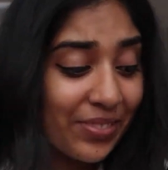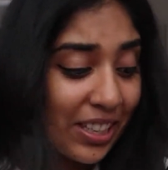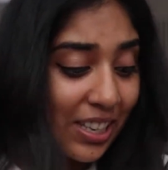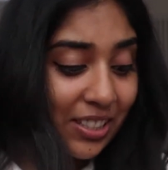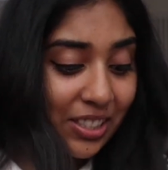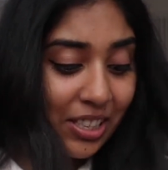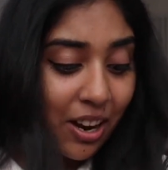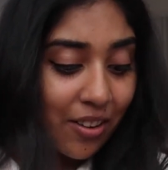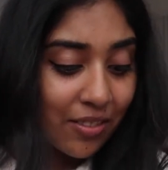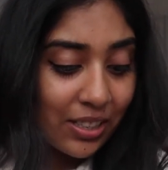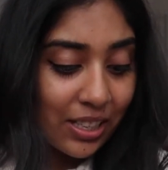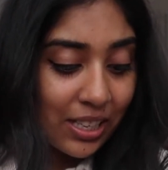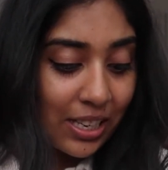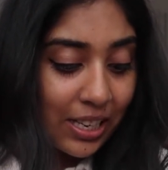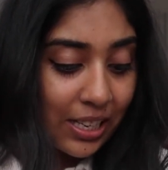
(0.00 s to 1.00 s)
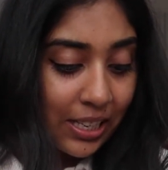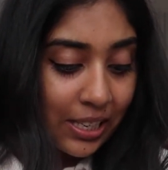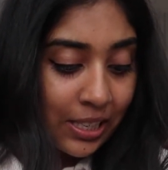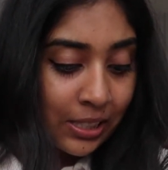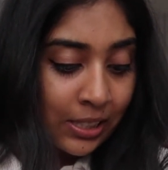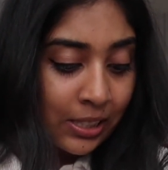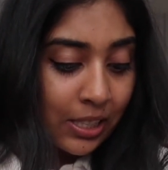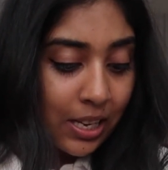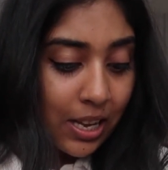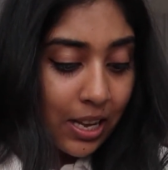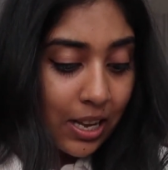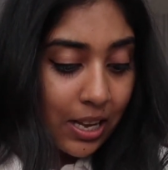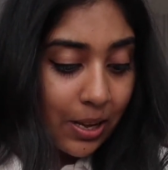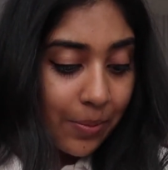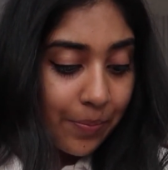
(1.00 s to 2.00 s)
it's currently
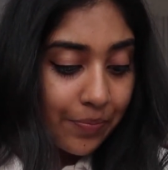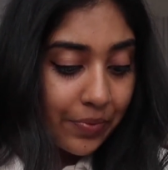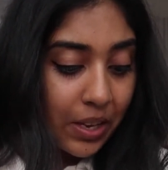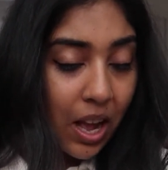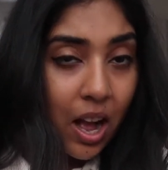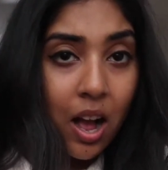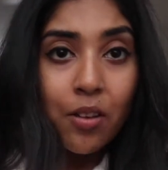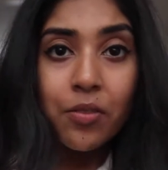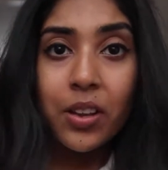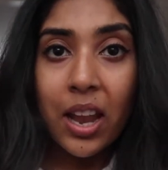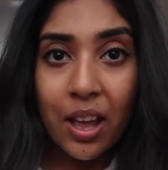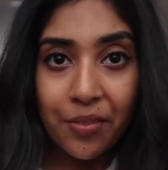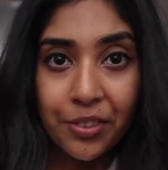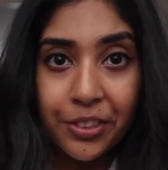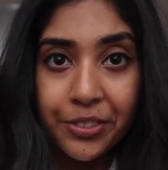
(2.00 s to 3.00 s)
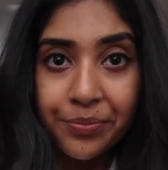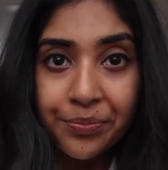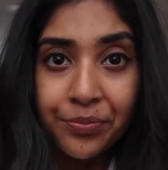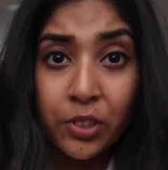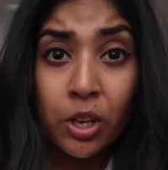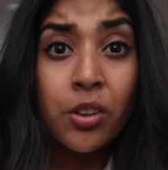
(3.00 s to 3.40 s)
11:30